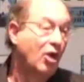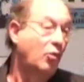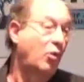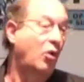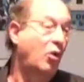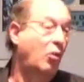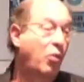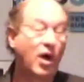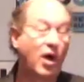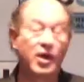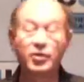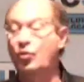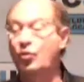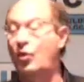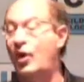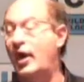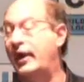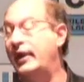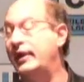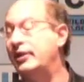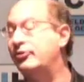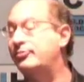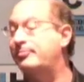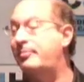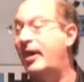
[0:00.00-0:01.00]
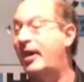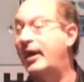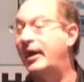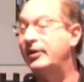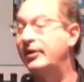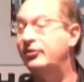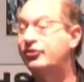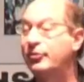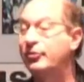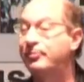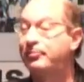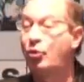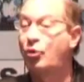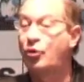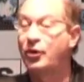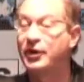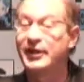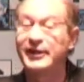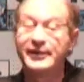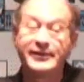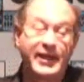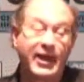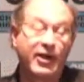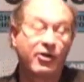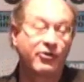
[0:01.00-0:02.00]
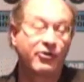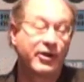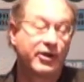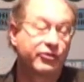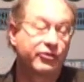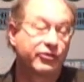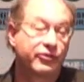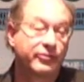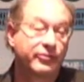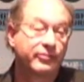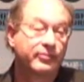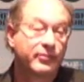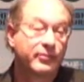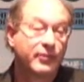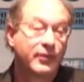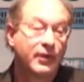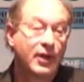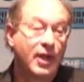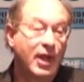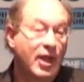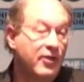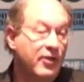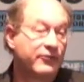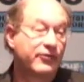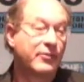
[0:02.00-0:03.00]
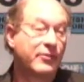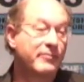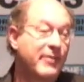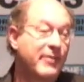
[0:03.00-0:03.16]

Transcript: Well, one way is by supporting terrorists. For